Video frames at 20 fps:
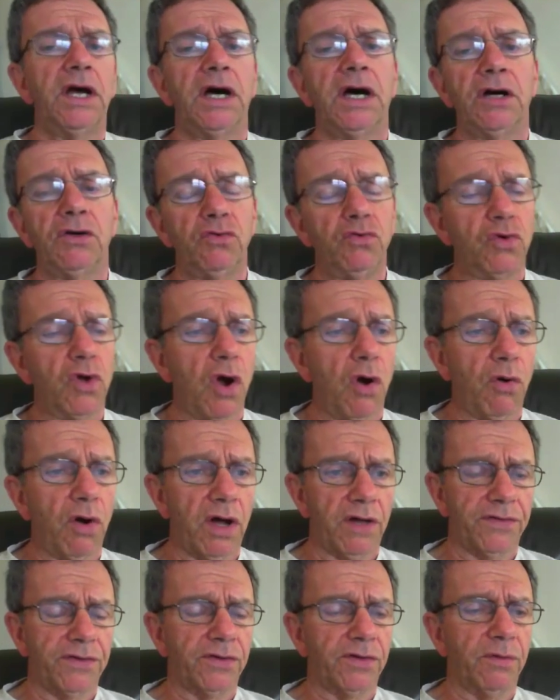who
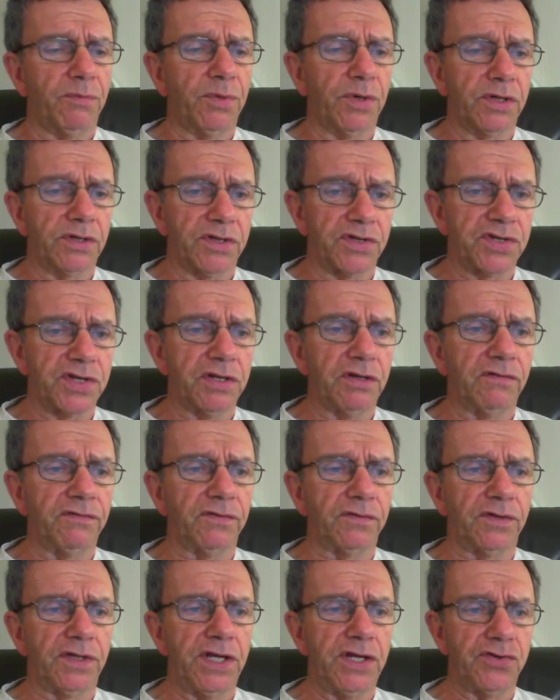co-authored the book, The
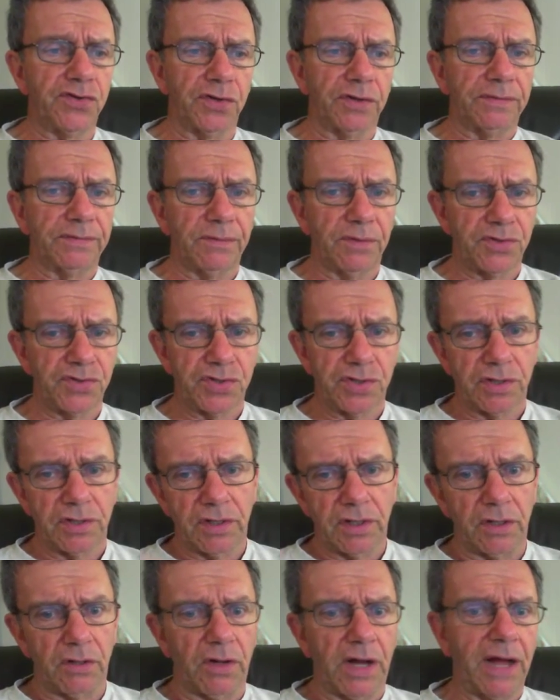Skillful Teacher, which
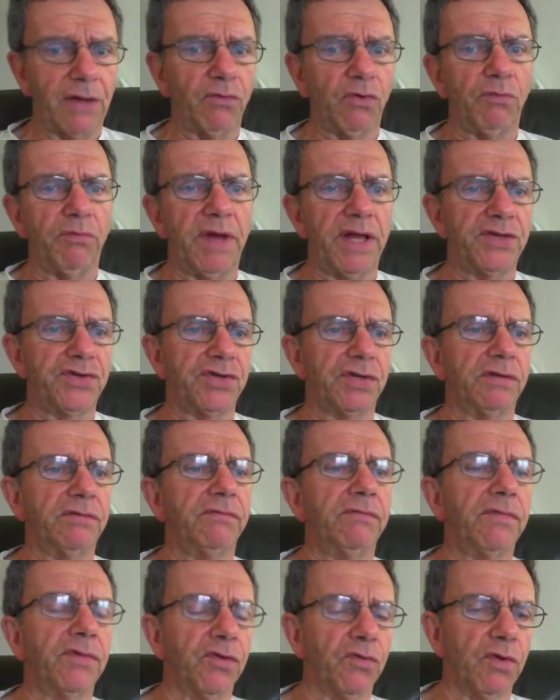I will
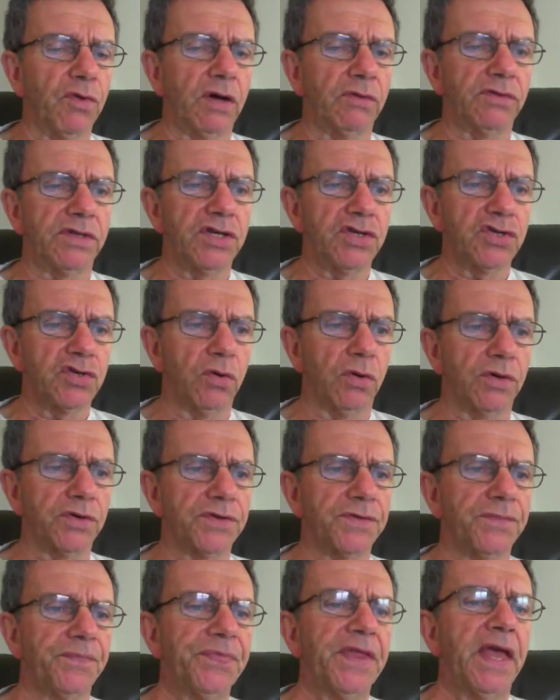mention throughout this
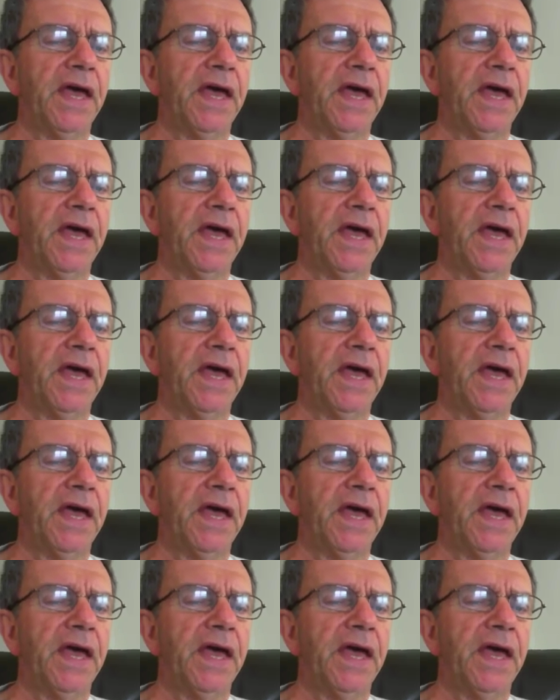course.